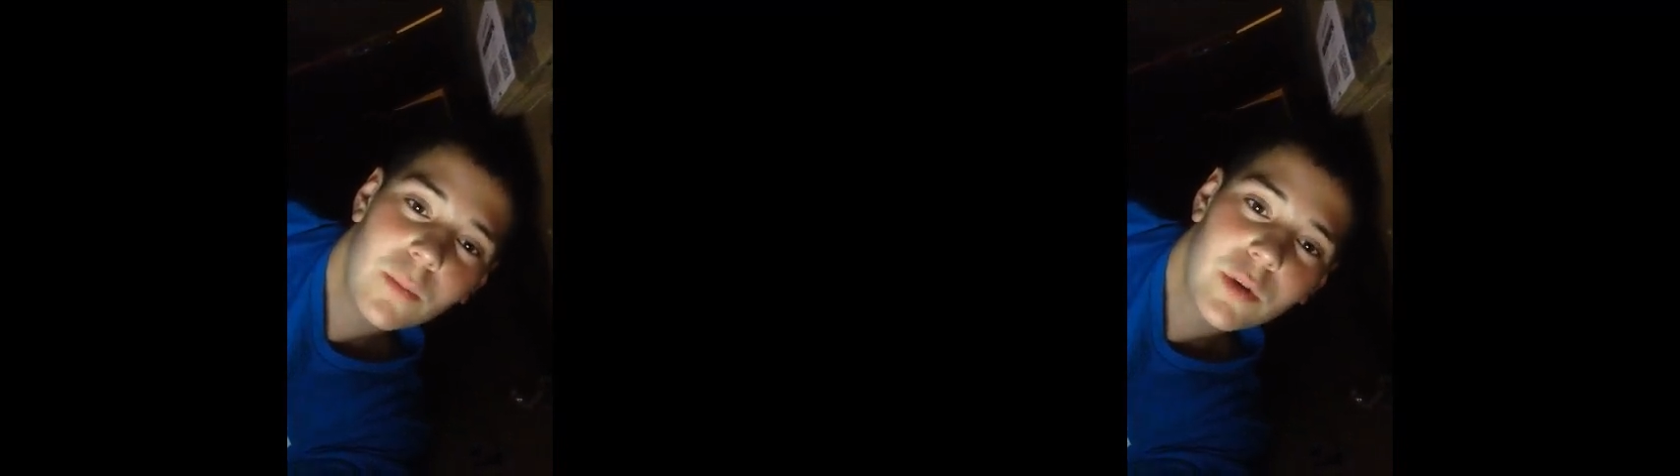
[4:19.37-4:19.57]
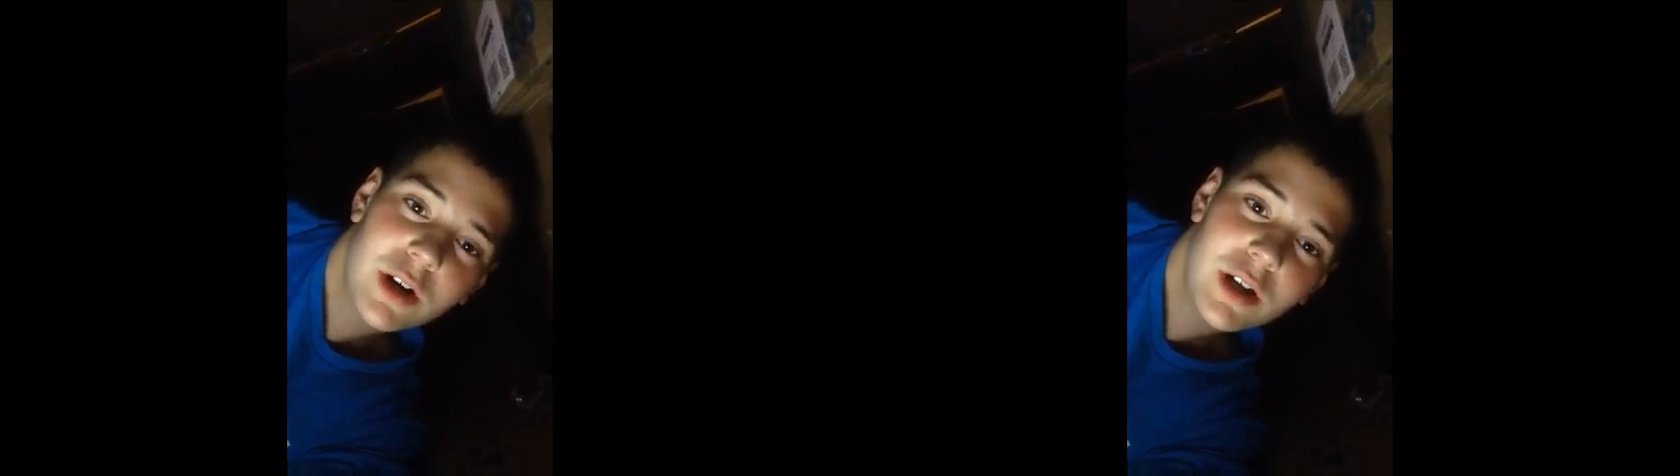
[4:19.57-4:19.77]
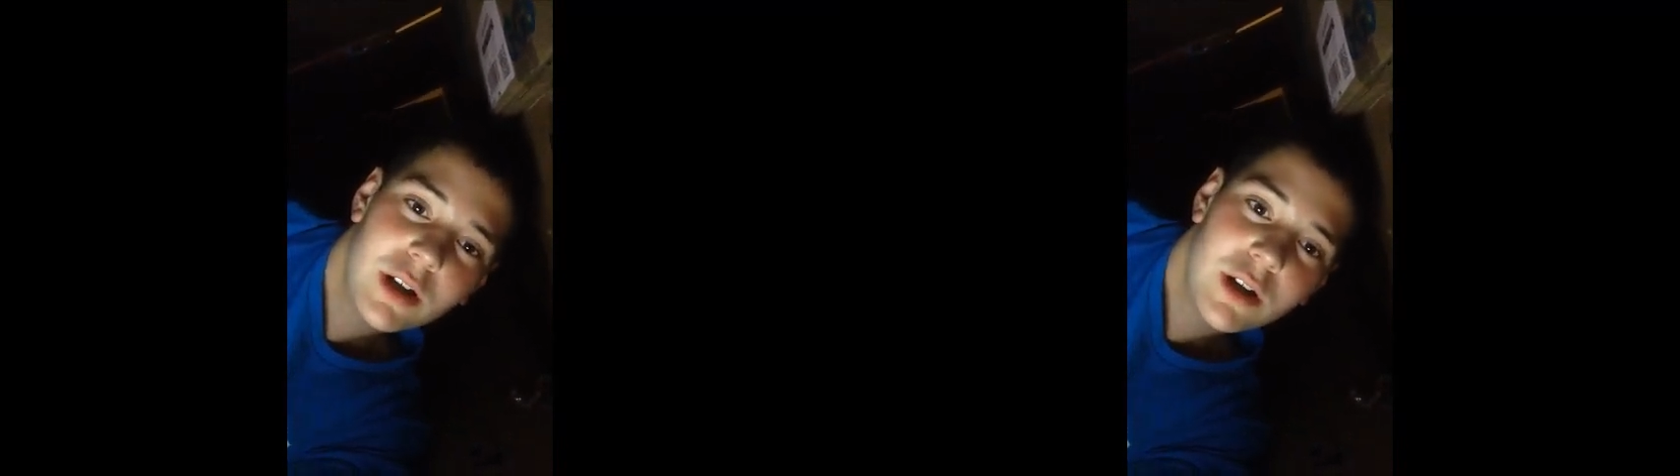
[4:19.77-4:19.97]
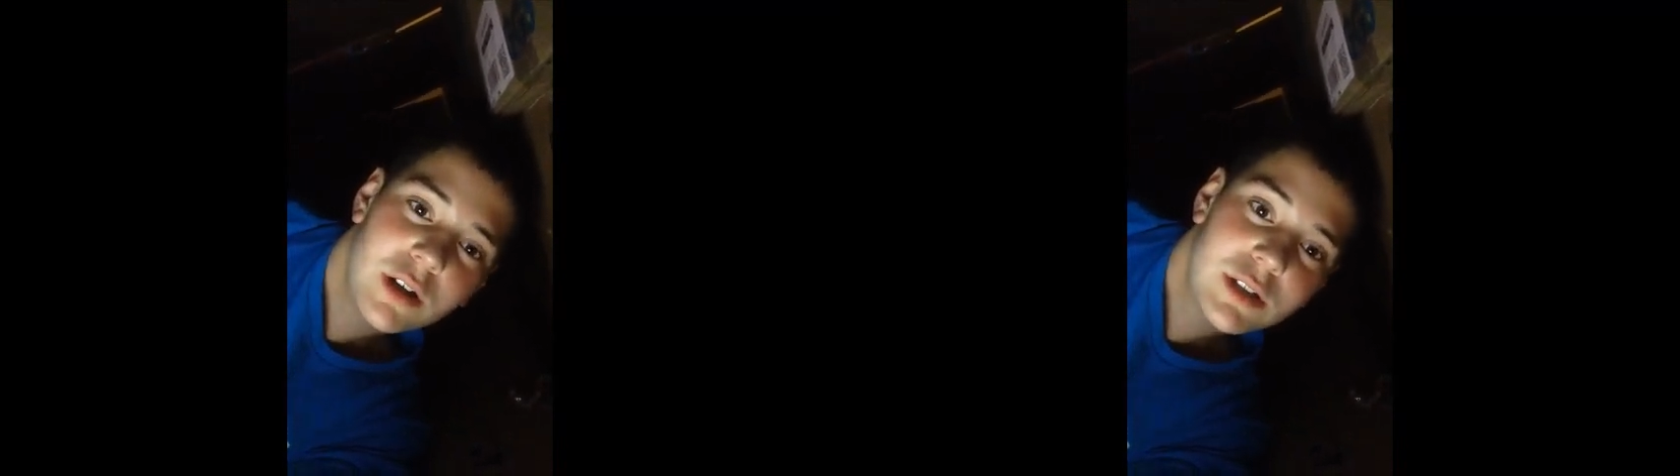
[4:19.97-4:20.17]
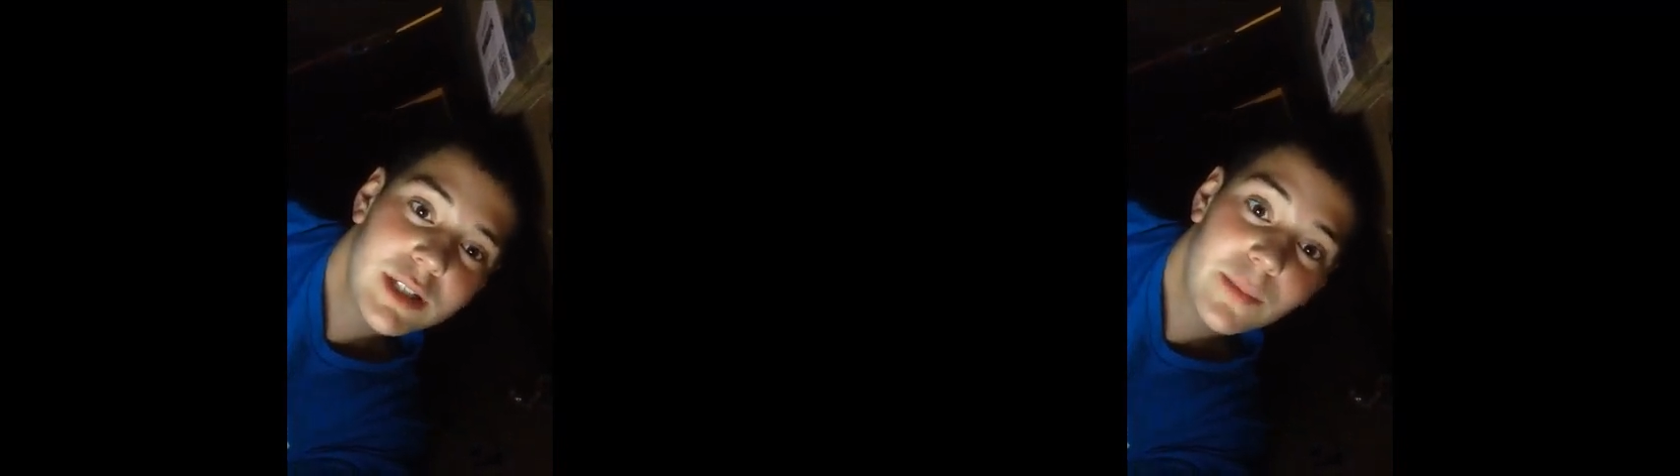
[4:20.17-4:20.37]
We're gonna
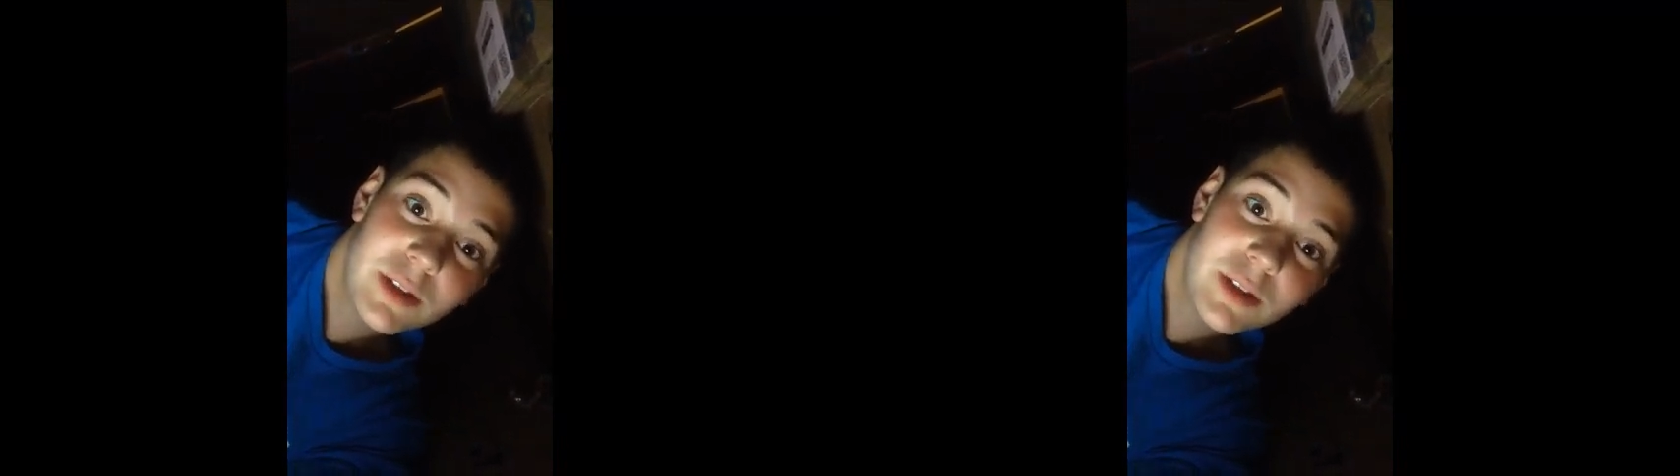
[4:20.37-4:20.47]
set up a